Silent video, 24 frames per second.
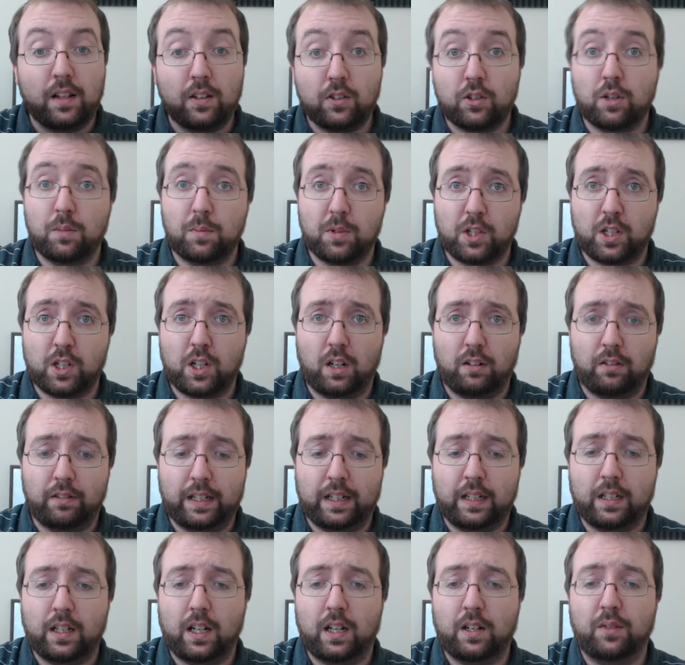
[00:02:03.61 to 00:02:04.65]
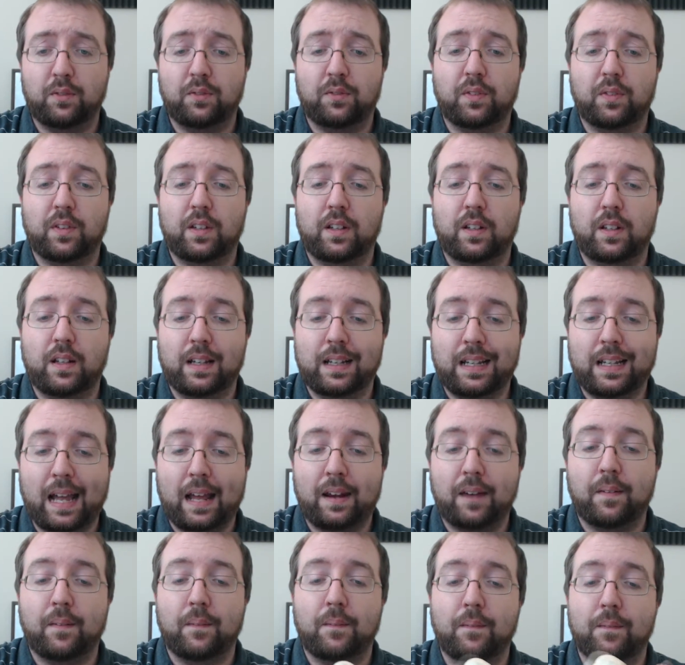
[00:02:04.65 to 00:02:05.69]
In terms of the colouring, kind of,
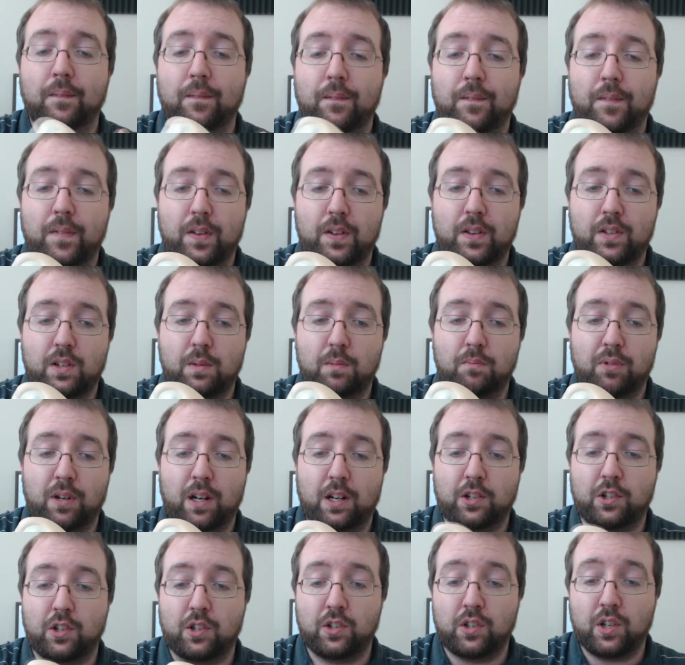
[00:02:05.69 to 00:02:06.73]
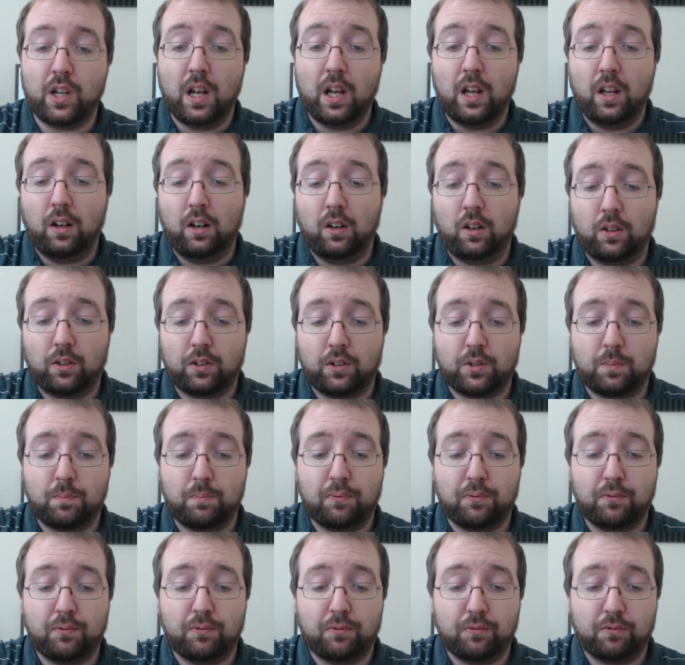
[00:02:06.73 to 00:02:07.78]
again, first impressions, looks
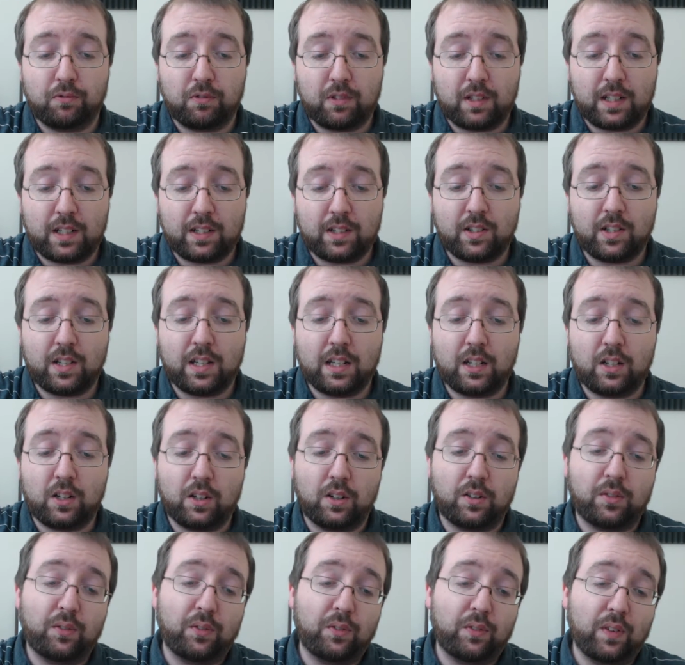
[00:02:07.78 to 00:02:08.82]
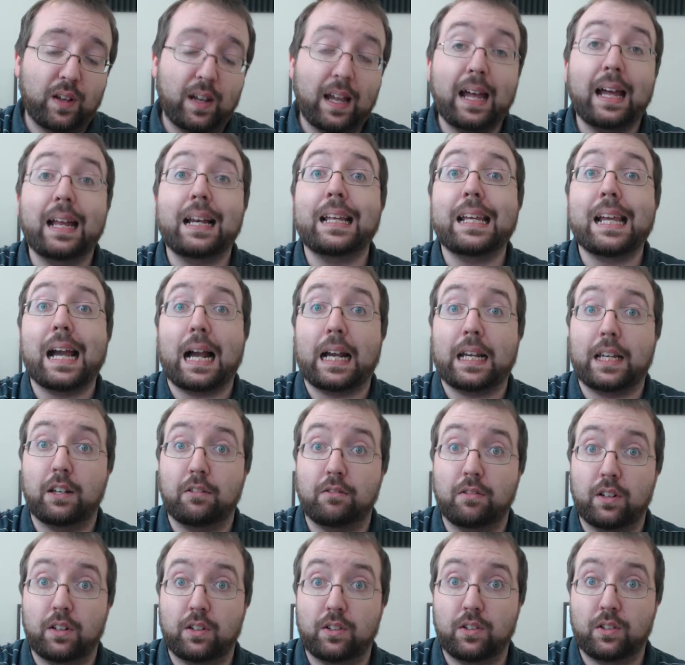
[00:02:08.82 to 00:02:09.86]
pretty good, fairly
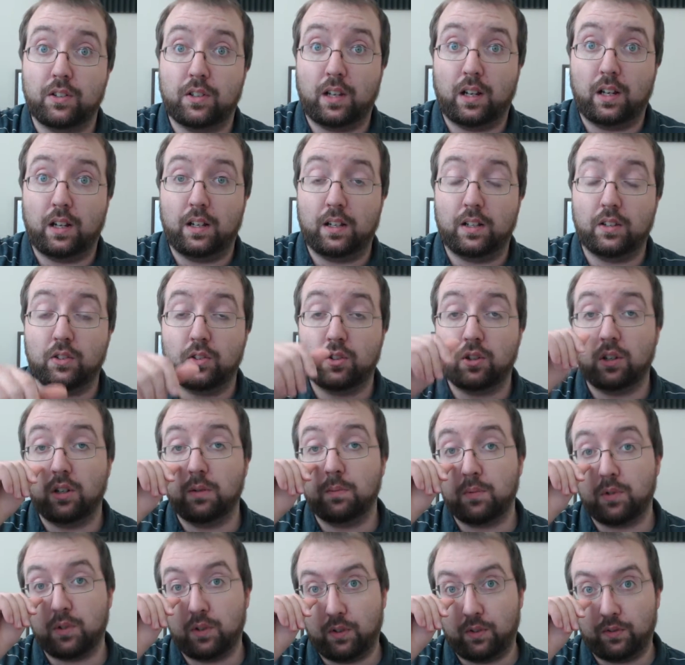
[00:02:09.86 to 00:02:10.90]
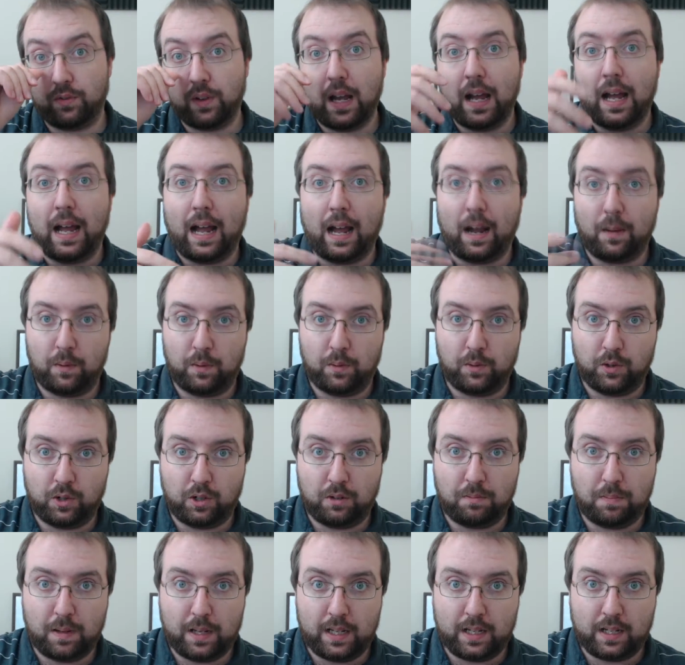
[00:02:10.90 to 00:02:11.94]
accurate in terms of how it
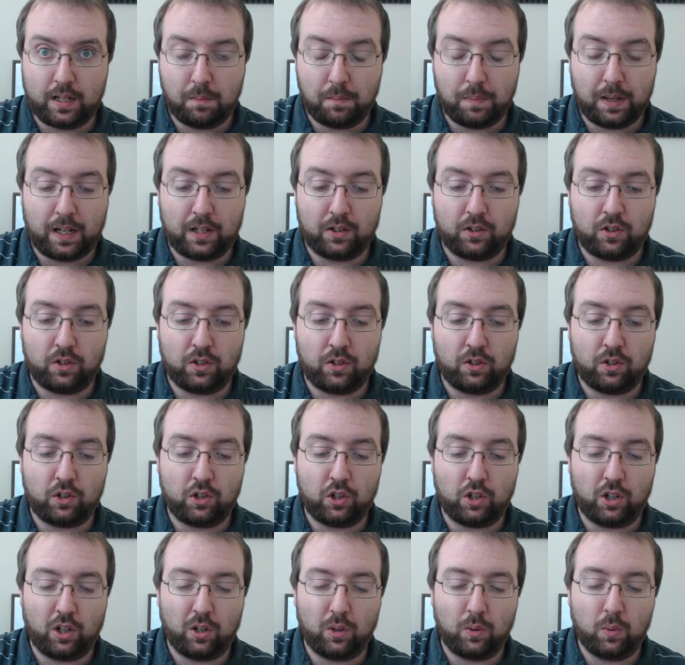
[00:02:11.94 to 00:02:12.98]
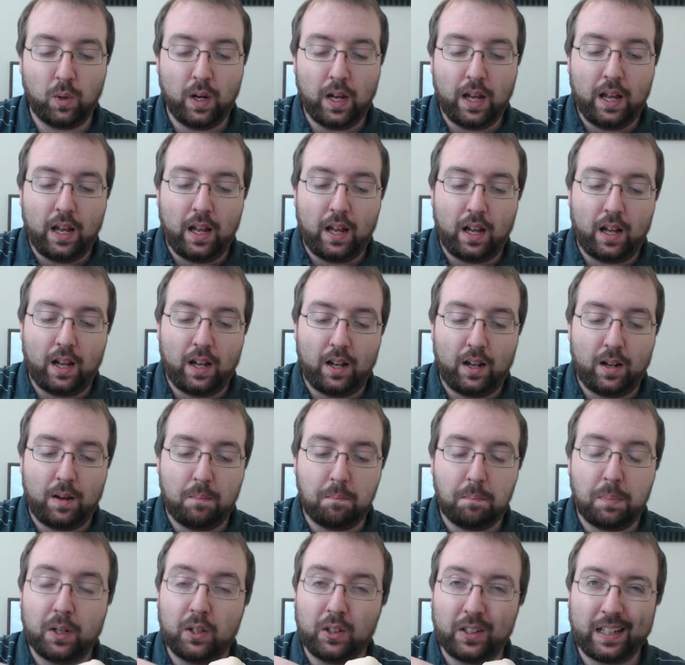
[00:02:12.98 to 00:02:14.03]
should be compared to the show.
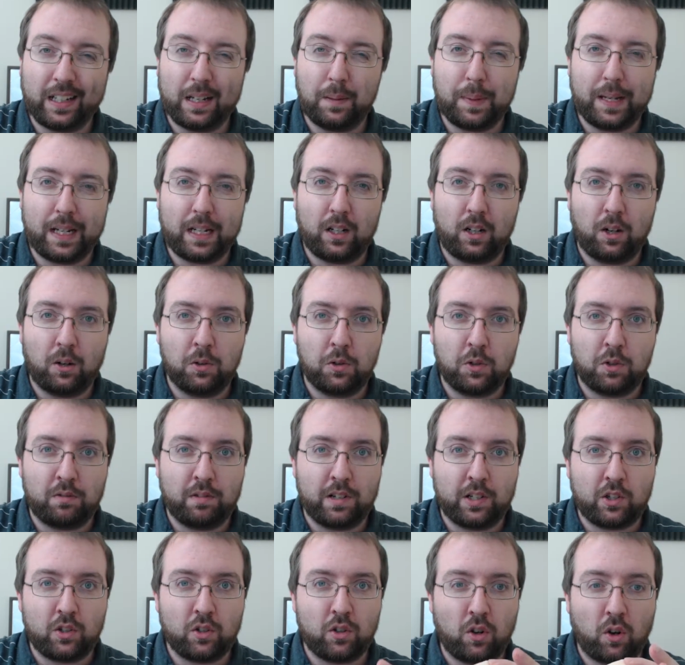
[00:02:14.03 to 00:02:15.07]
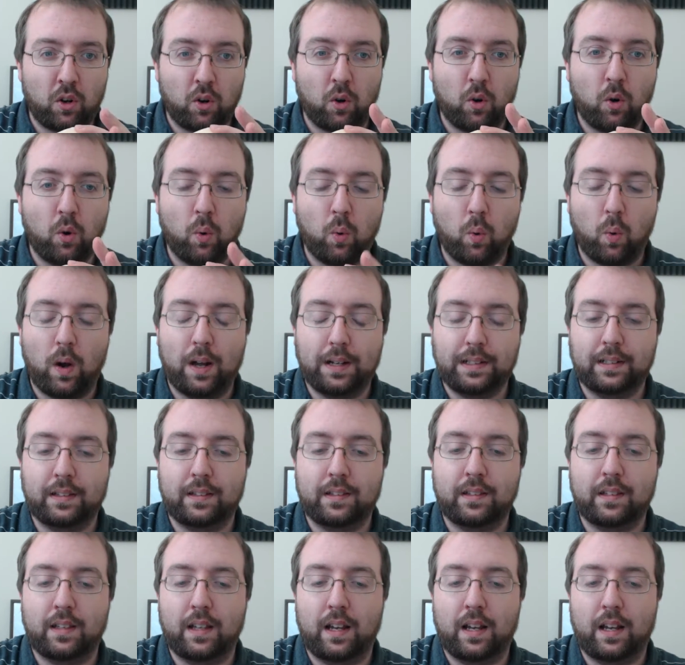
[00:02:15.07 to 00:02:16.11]
But looking a bit closer, it's not quite
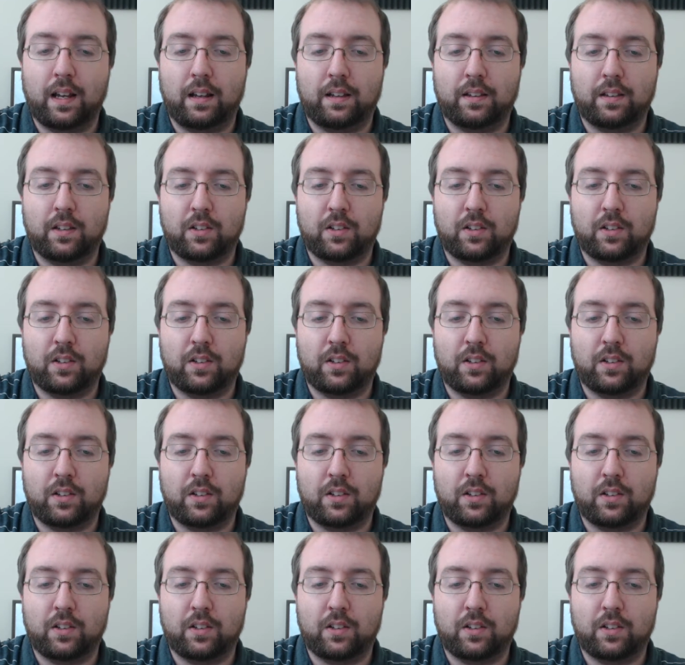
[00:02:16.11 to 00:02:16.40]
there.